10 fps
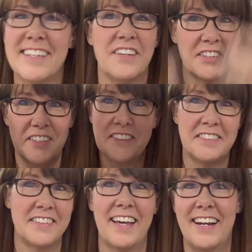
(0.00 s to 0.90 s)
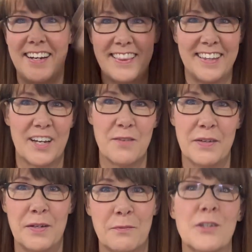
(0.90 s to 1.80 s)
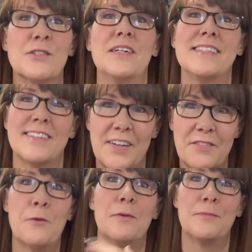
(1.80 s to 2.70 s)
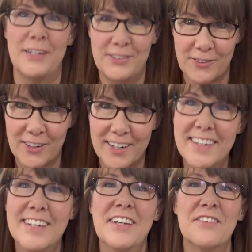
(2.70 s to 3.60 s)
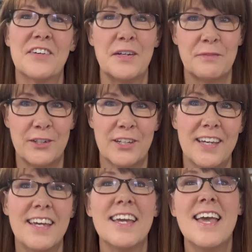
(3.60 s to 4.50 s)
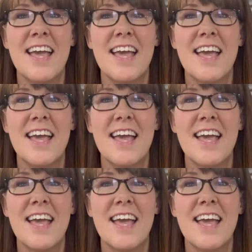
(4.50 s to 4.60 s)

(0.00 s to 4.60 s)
even get anything up anymore. So I still have to open my door when I'm cooking.